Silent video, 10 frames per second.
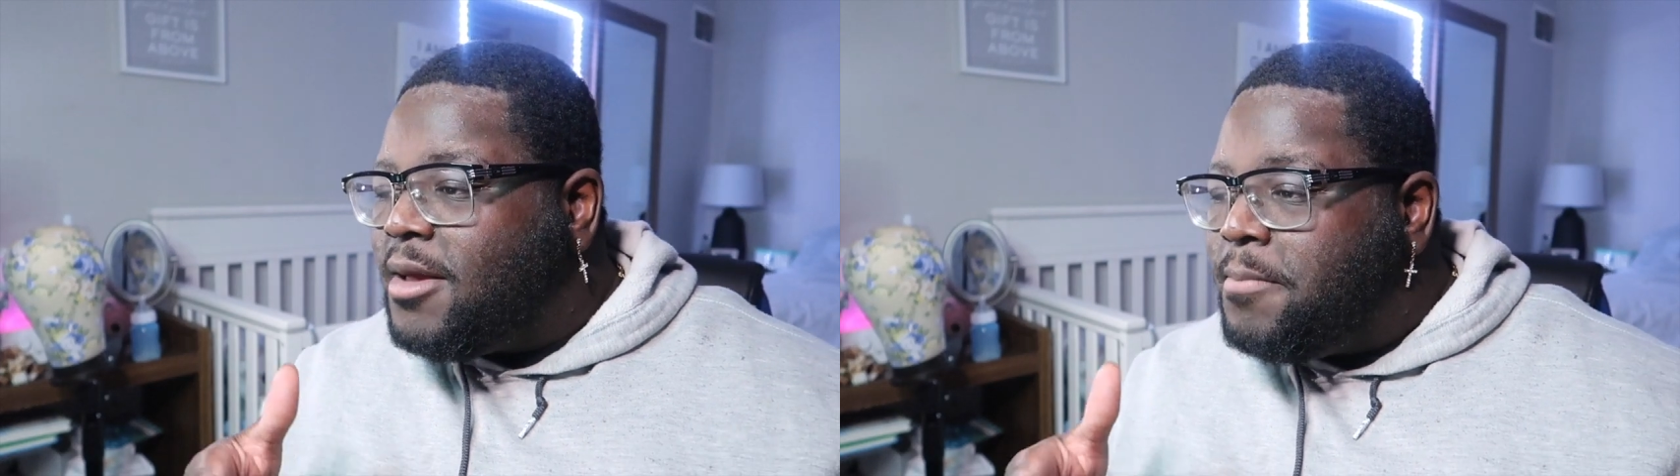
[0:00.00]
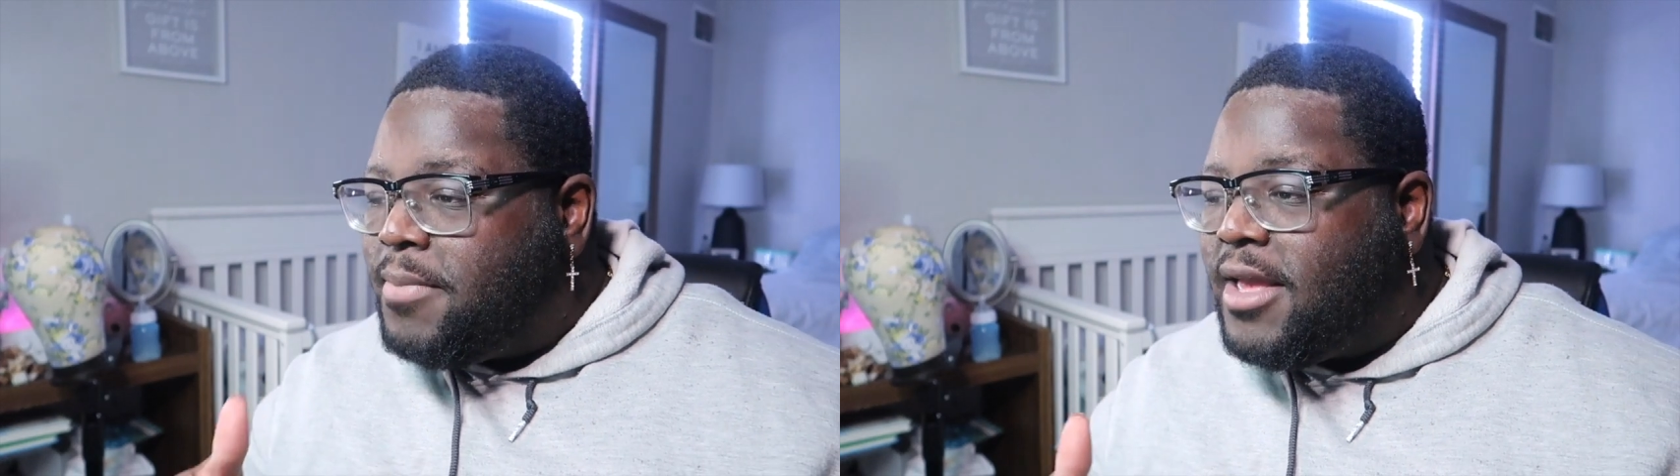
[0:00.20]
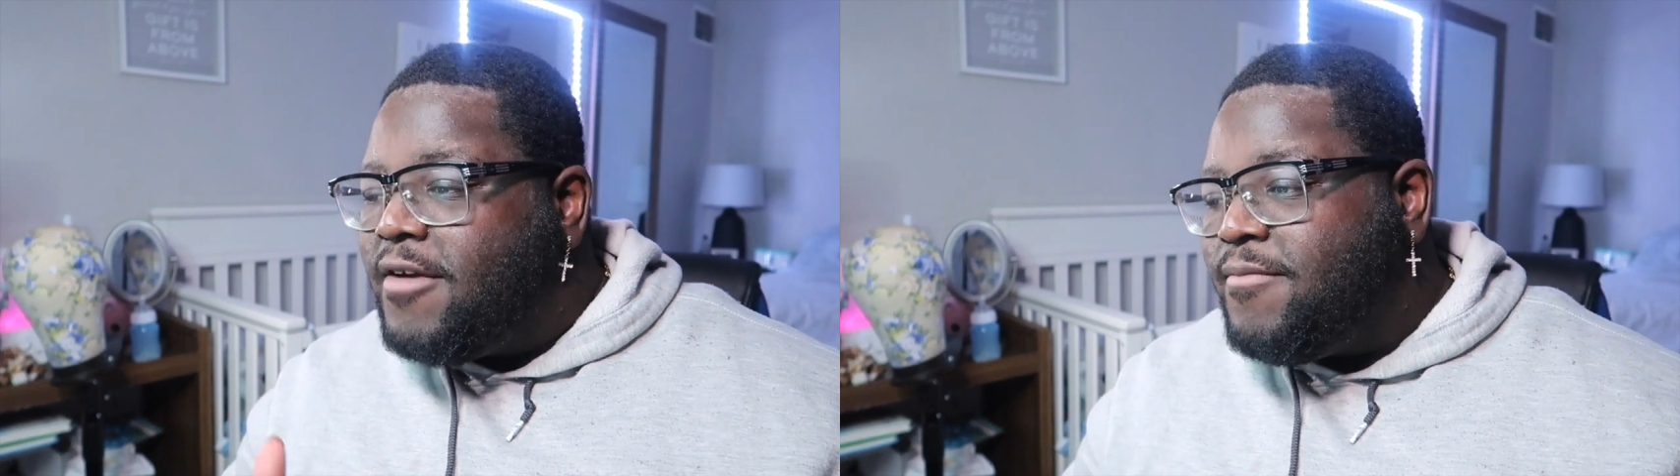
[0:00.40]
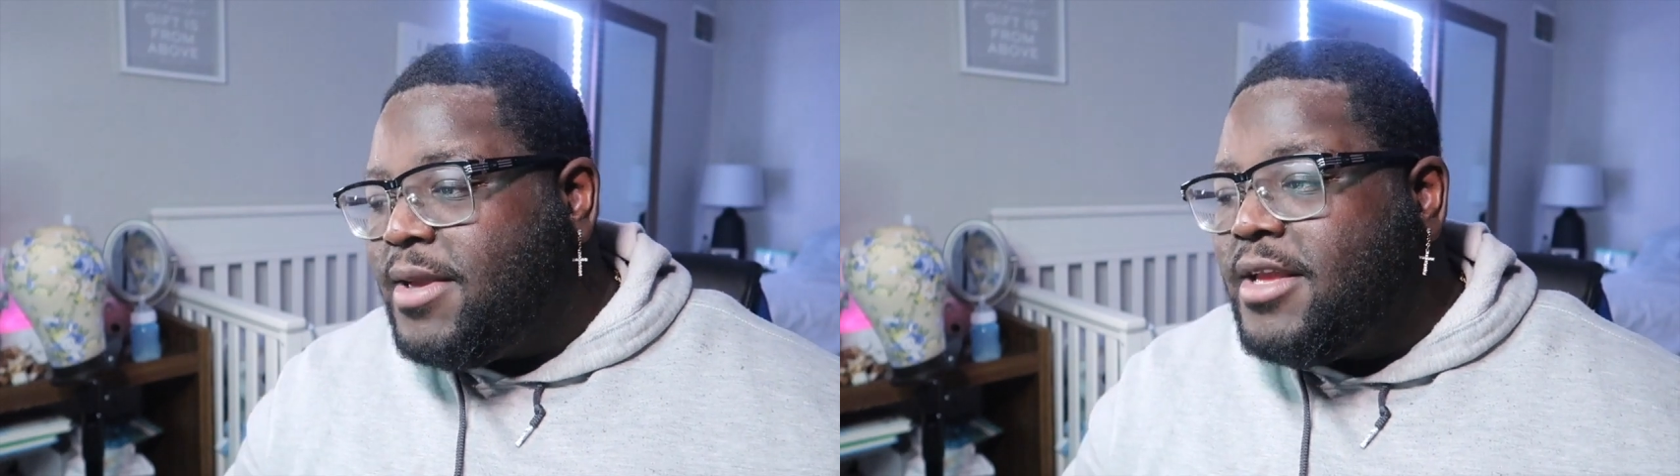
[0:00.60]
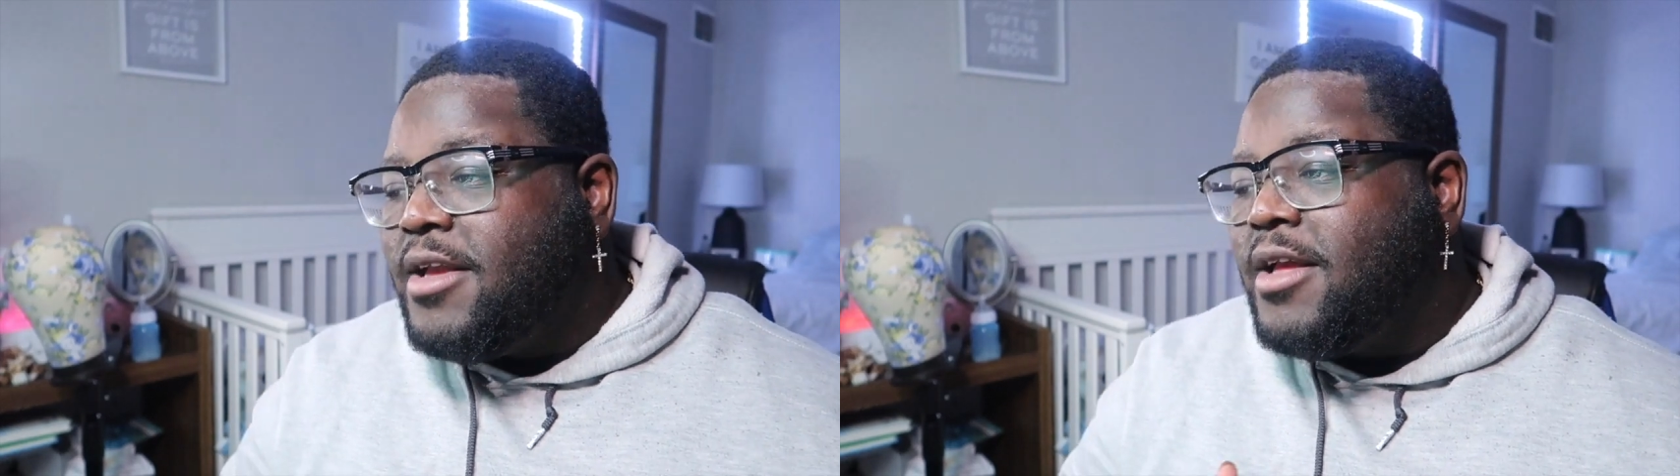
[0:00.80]

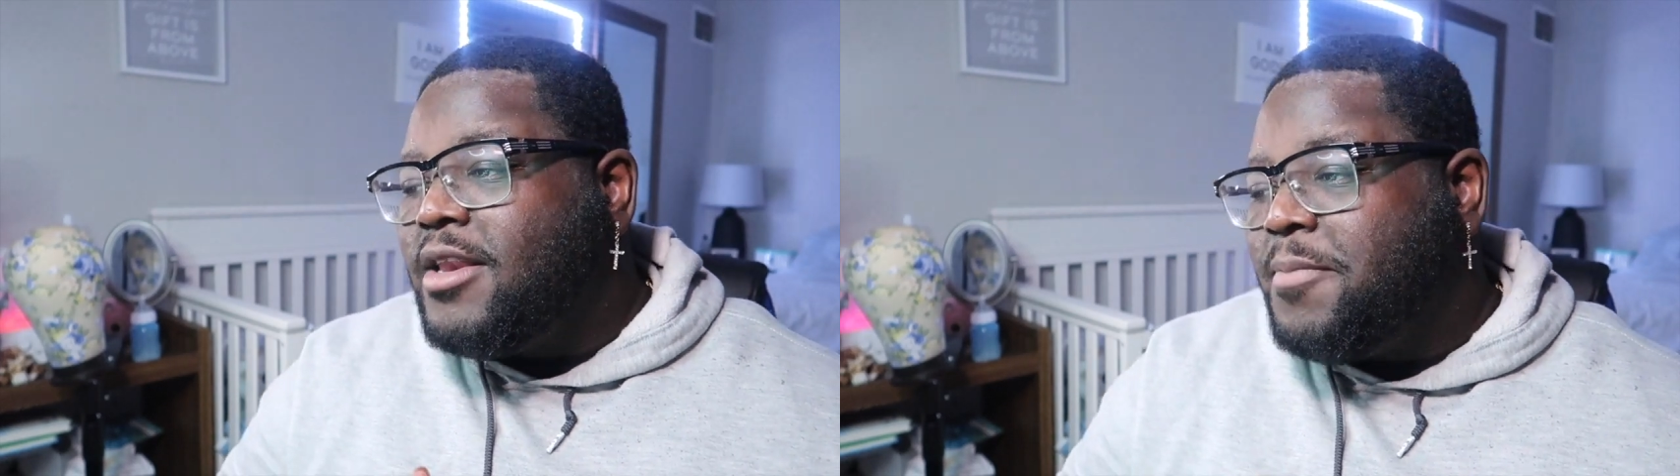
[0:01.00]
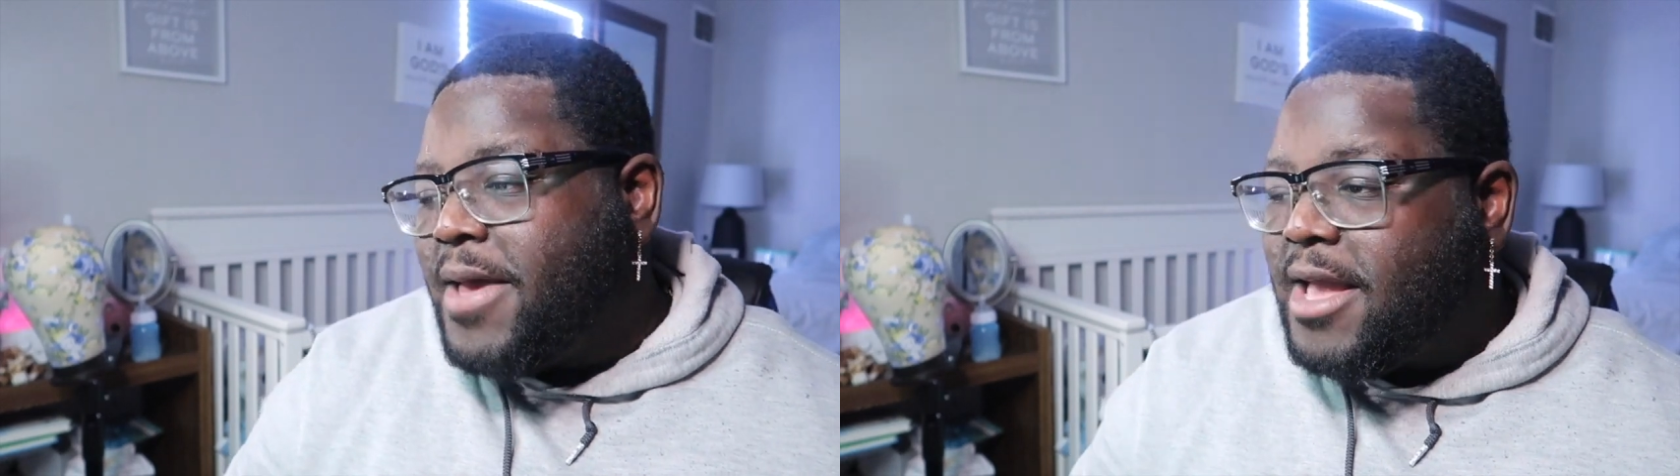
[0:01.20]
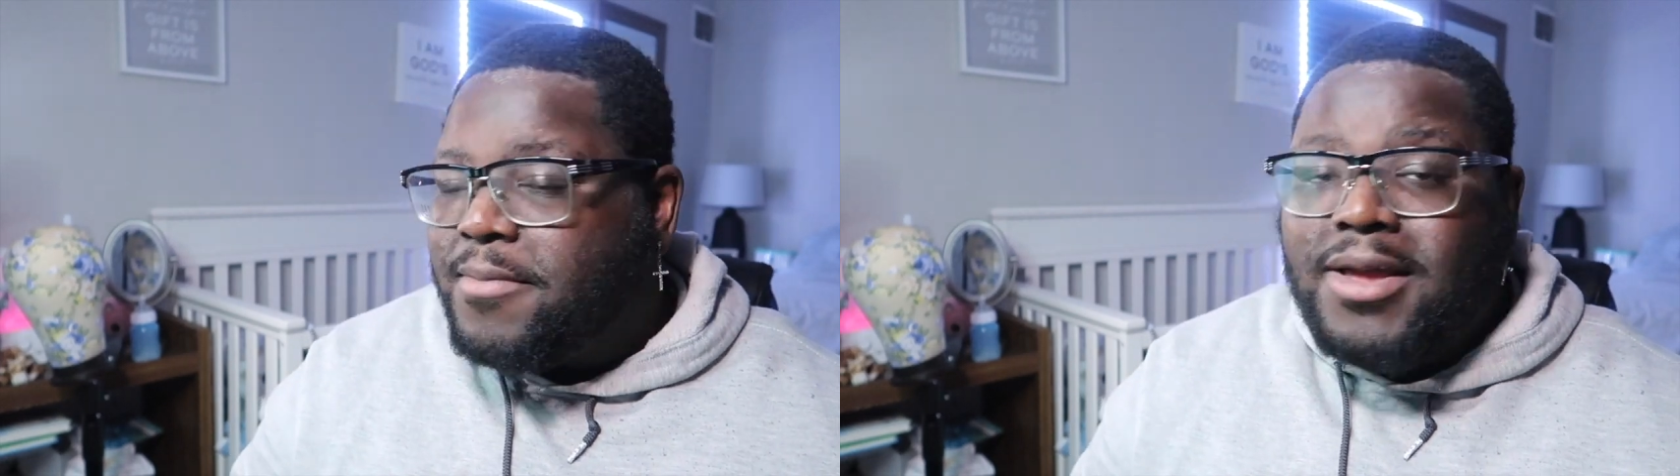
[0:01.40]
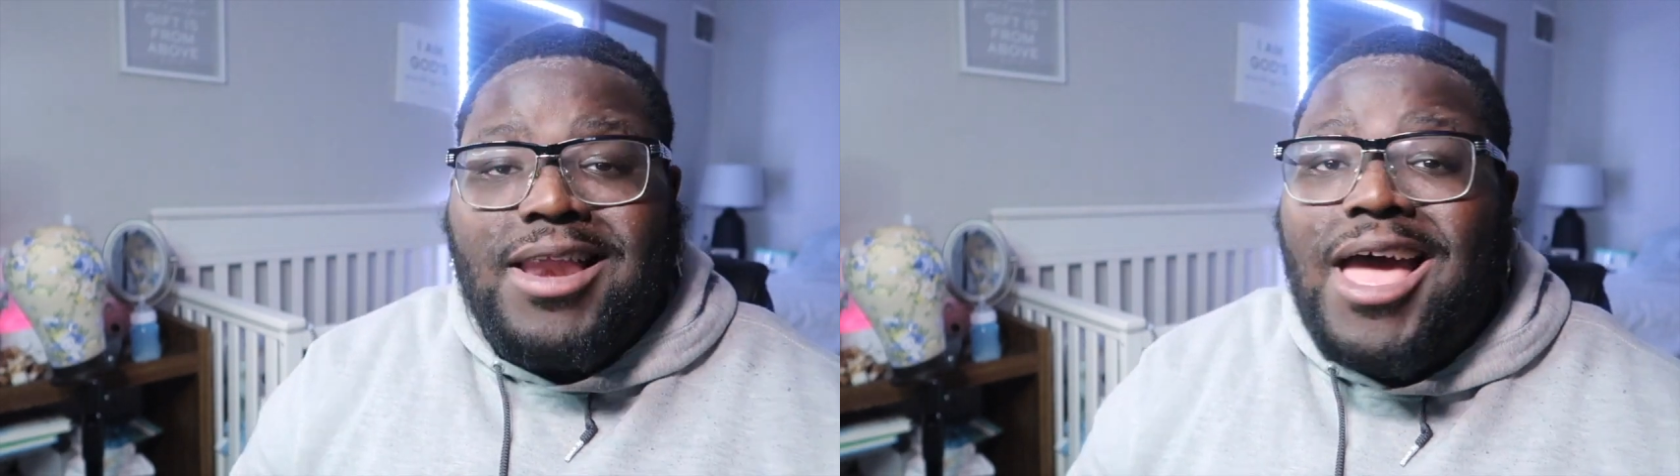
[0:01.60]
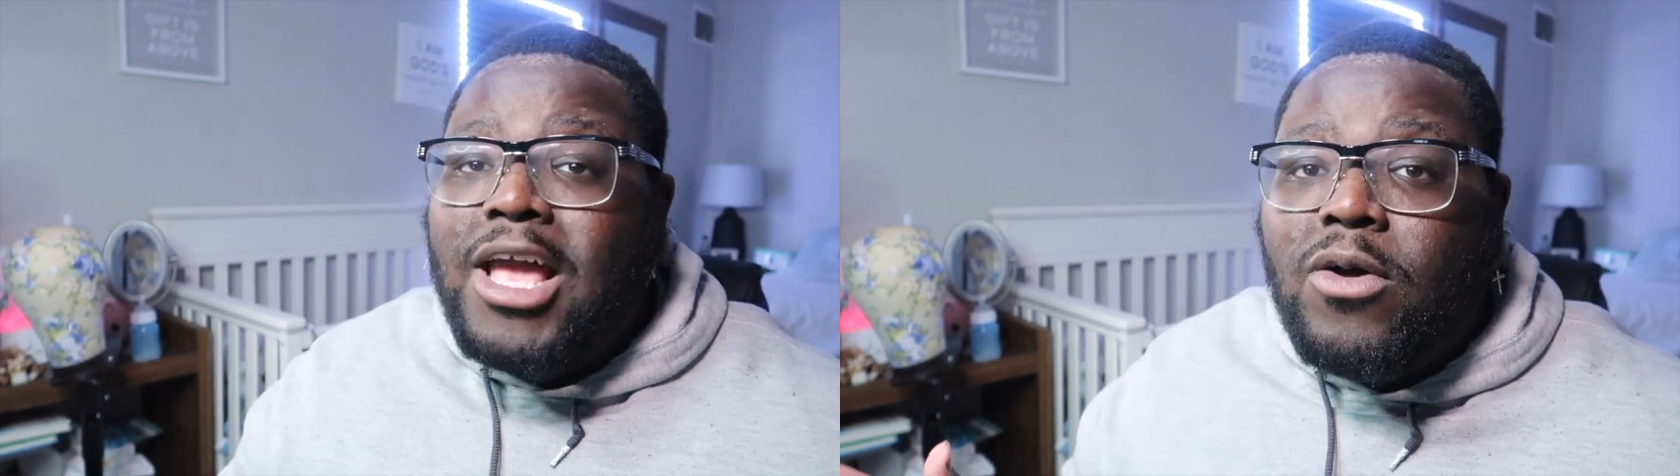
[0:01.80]
BFB the PACKMAN.
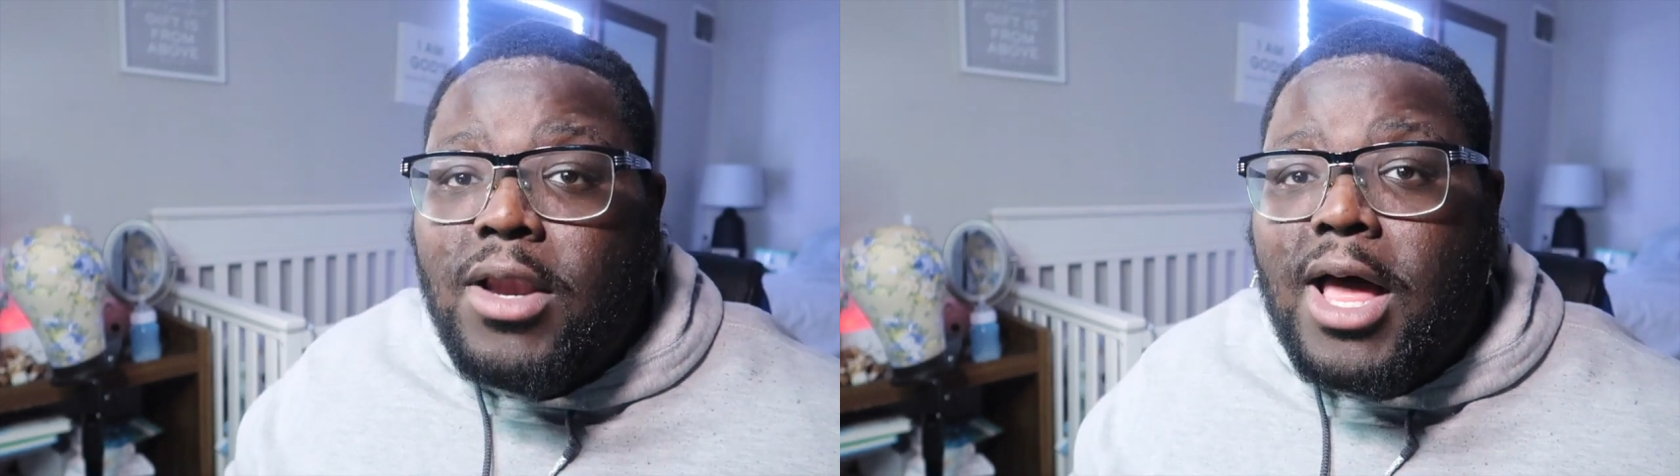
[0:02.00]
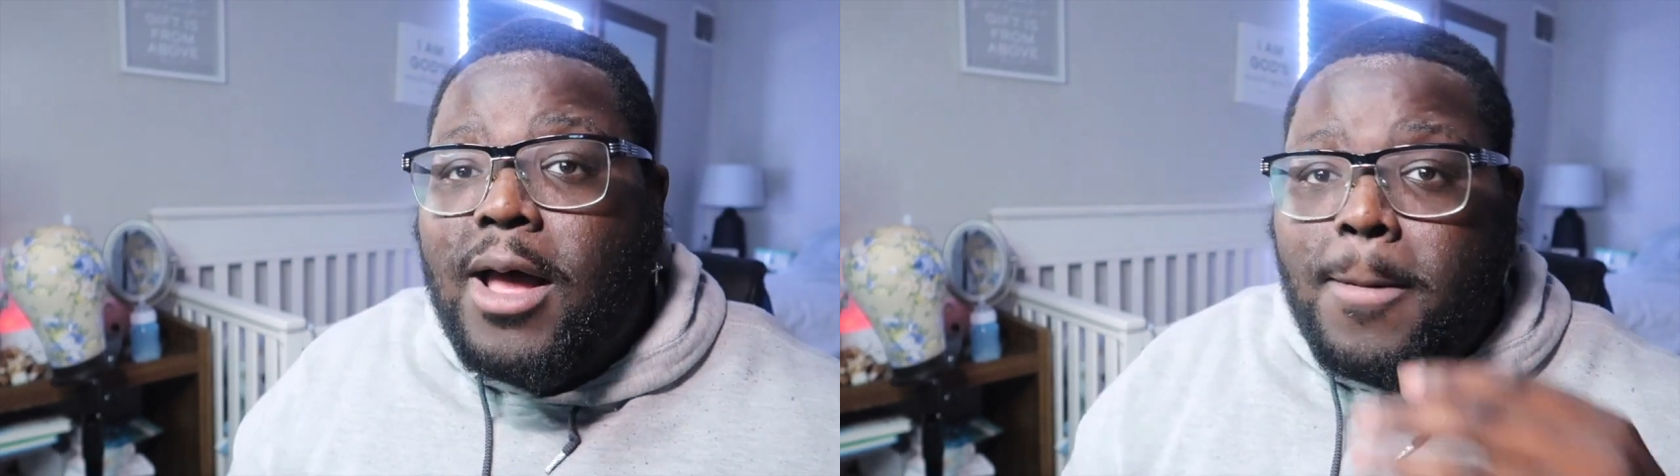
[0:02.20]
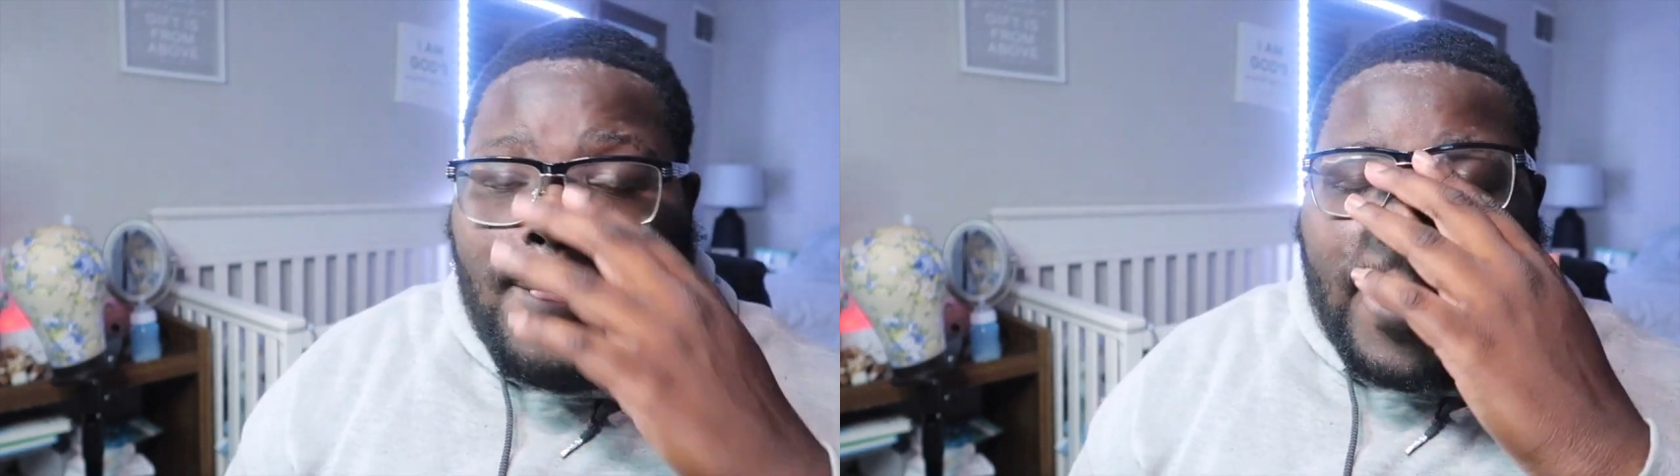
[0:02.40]
I ain't gonna lie.